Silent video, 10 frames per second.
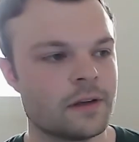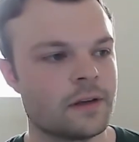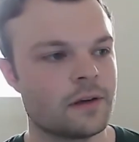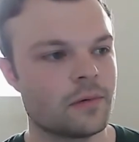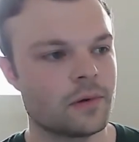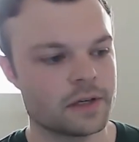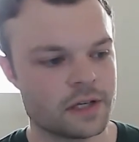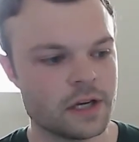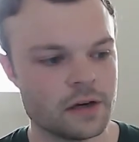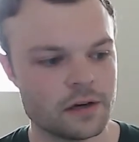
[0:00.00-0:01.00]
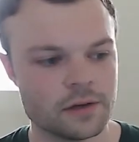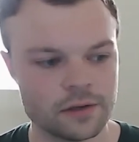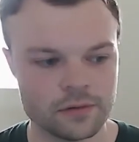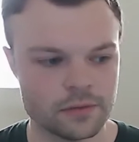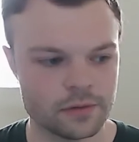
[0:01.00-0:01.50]
Whereas here,
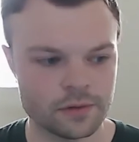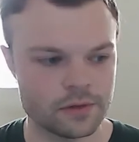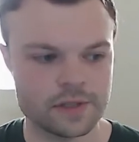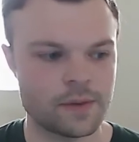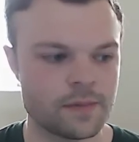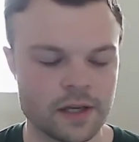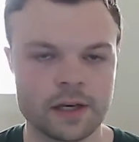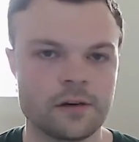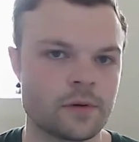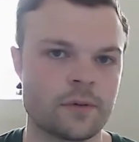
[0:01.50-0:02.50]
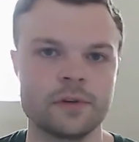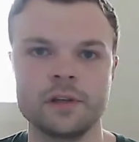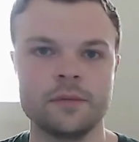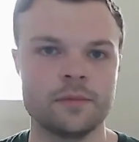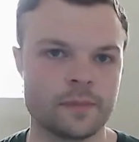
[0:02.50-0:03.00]
you'll do something and it'll
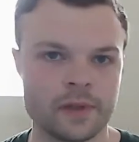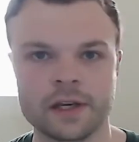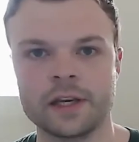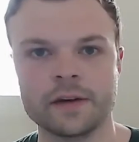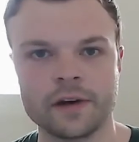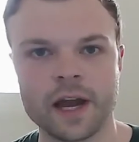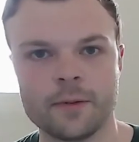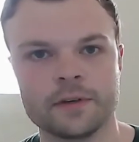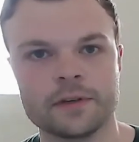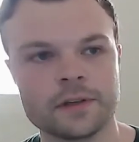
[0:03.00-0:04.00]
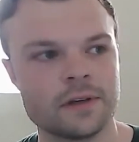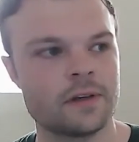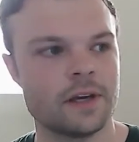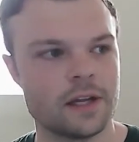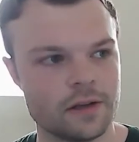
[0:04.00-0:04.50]
completely be like it never happened,
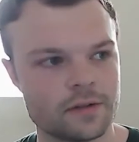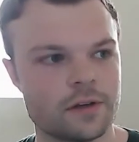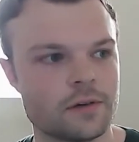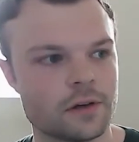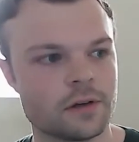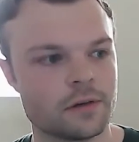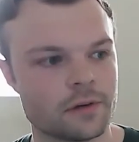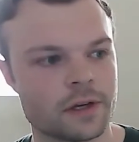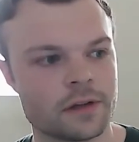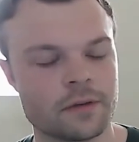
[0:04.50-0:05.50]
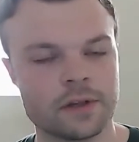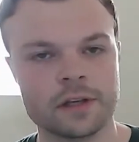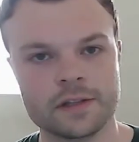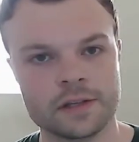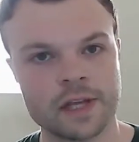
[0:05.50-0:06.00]
and you have to do it all over again. I mean,
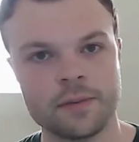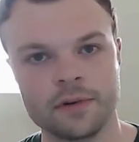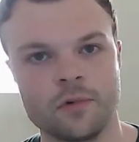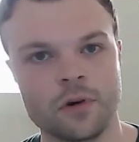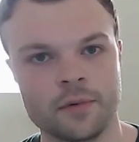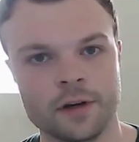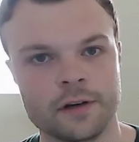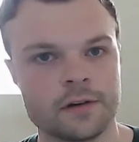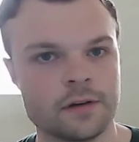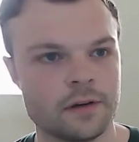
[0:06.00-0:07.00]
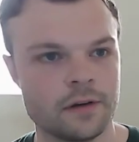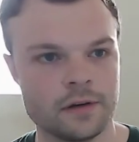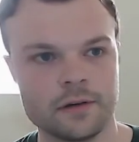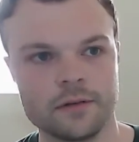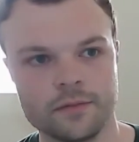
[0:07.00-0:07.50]
this just happened in Warbreaker
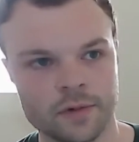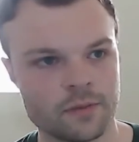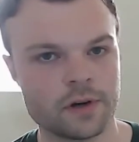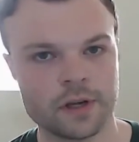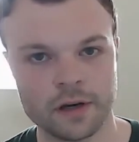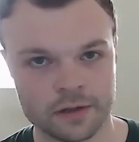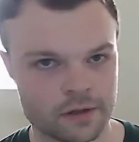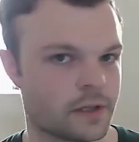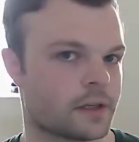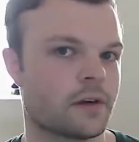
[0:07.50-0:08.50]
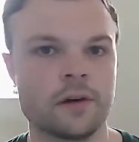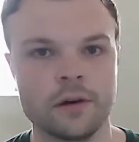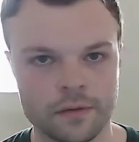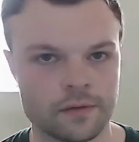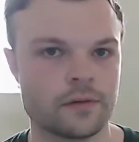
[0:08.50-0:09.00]
with one character like
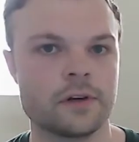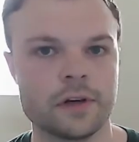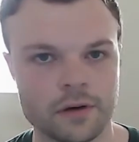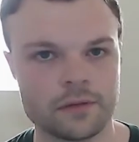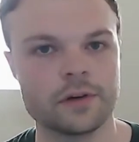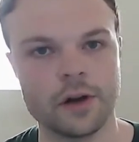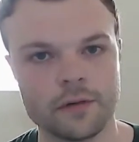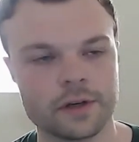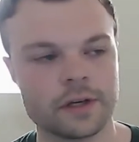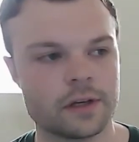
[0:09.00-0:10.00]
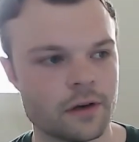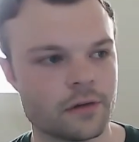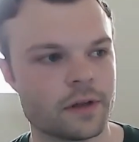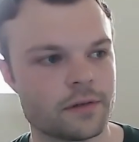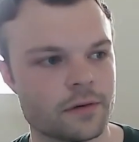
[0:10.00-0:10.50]
over and over and over again, all the
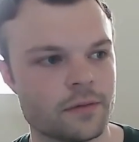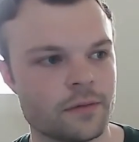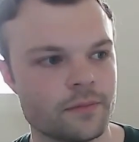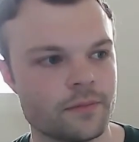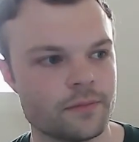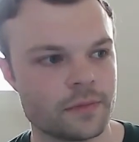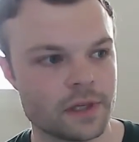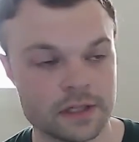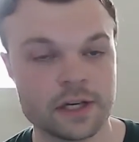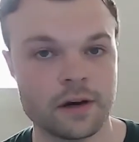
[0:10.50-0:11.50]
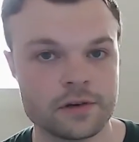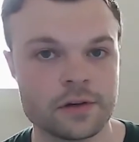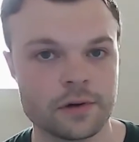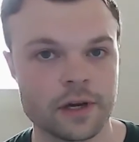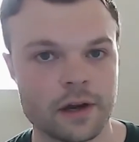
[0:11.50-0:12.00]
way through the entire
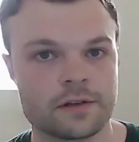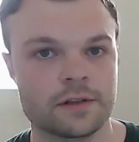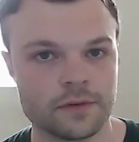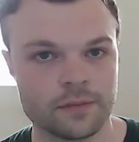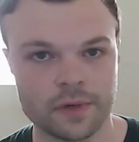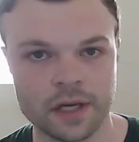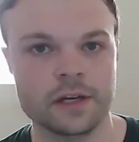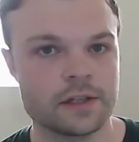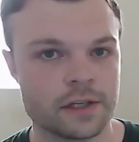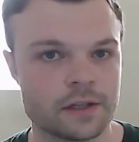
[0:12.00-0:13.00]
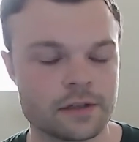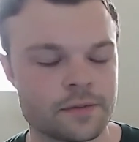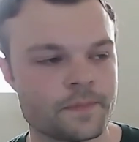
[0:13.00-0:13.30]
story, actually, from beginning to end.